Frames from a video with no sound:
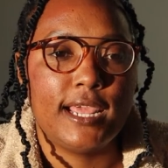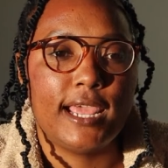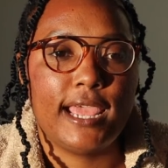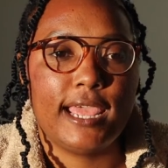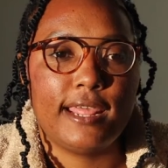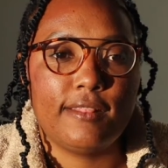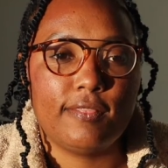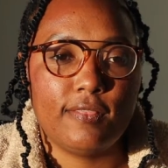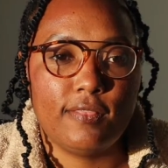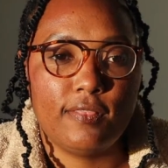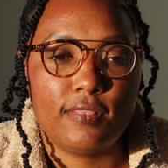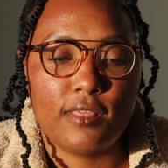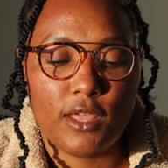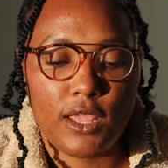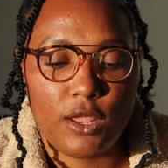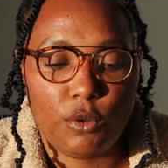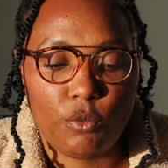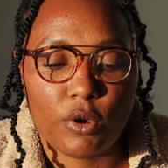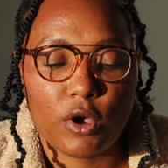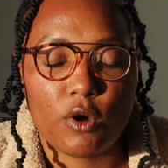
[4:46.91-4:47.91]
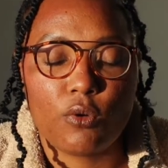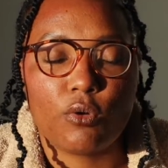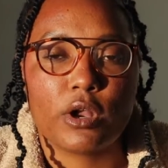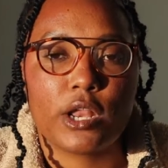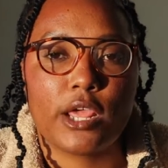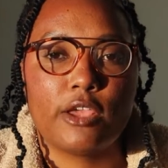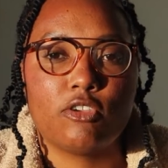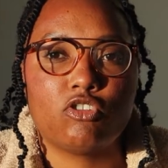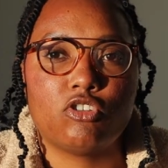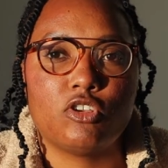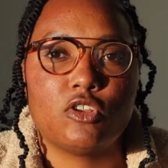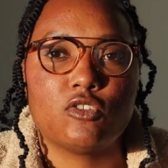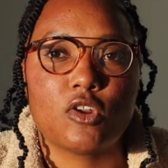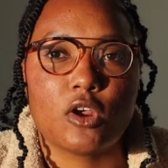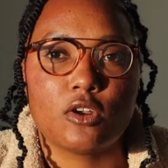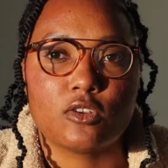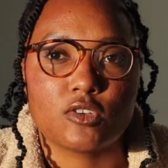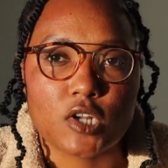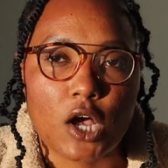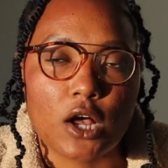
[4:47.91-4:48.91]
In the recording, she
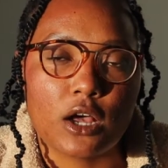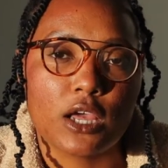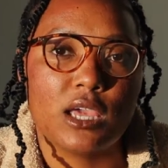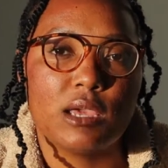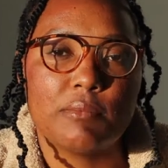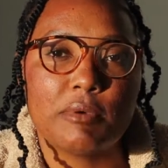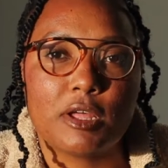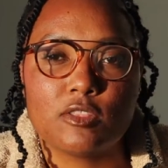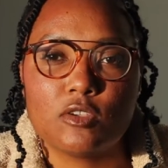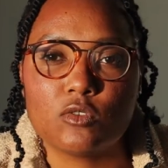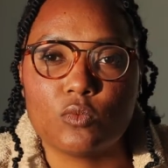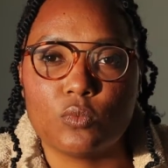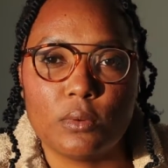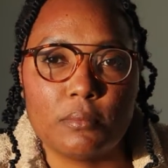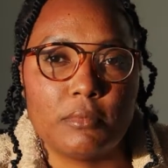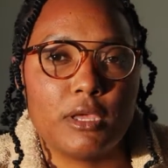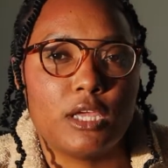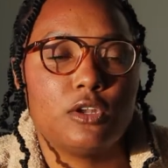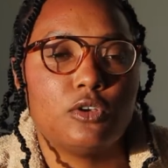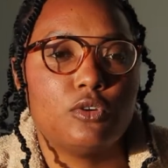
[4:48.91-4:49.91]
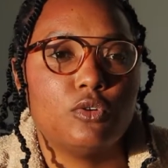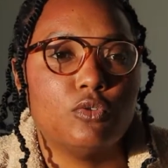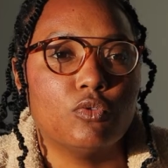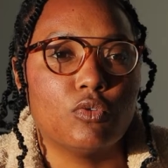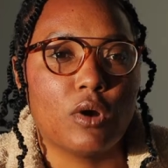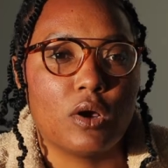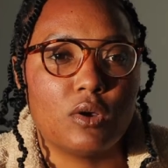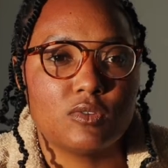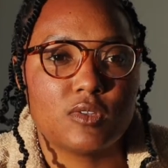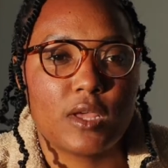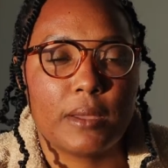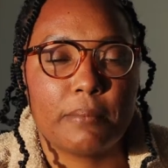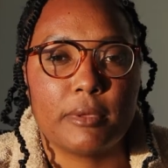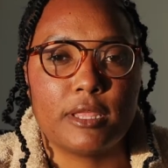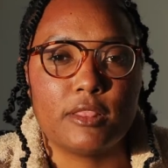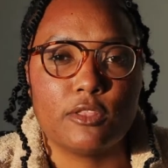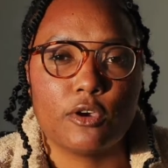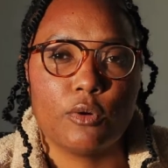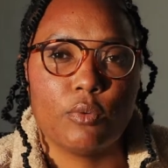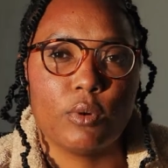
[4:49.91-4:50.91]
starts talking about this woman who grows up
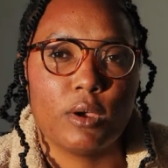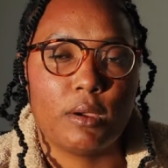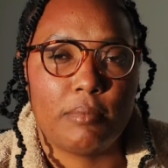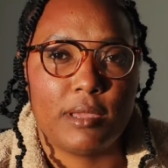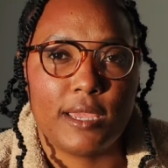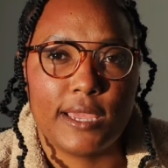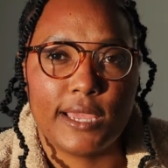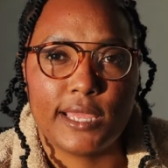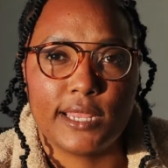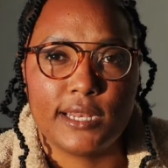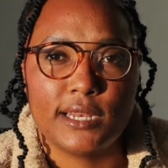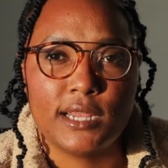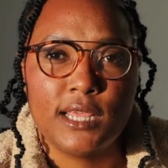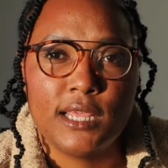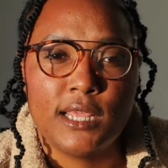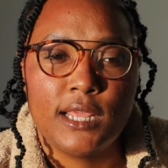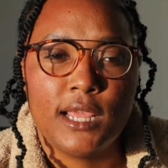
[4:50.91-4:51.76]
in the Caribbean